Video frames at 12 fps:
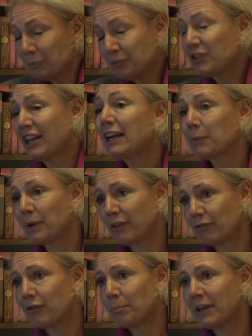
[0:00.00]
dealing with
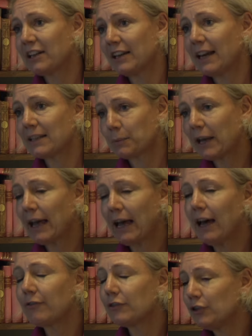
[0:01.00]
for many years. We
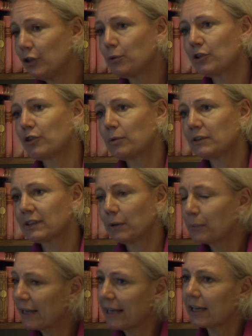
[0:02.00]
have new tools that
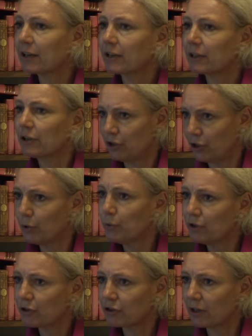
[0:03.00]
we can
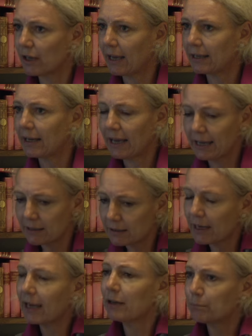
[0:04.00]
use
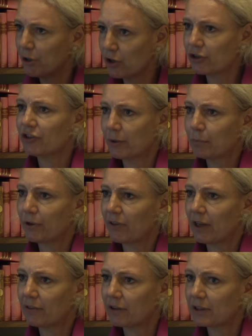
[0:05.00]
in partnership with
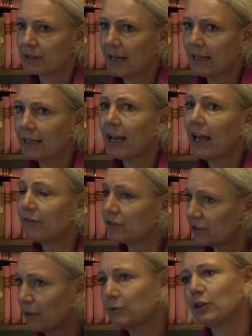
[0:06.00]
others. And I have
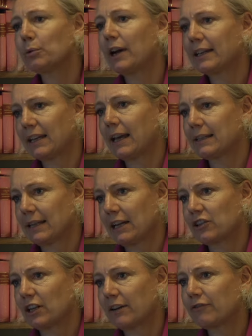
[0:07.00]
some new ideas
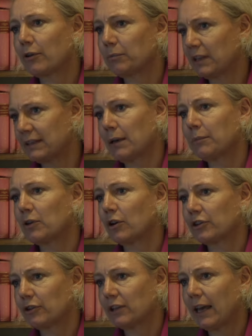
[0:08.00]
actually from this seminar
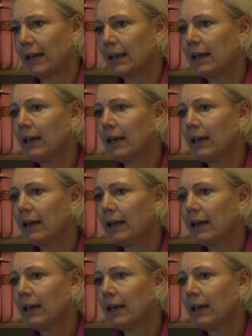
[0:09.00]
today.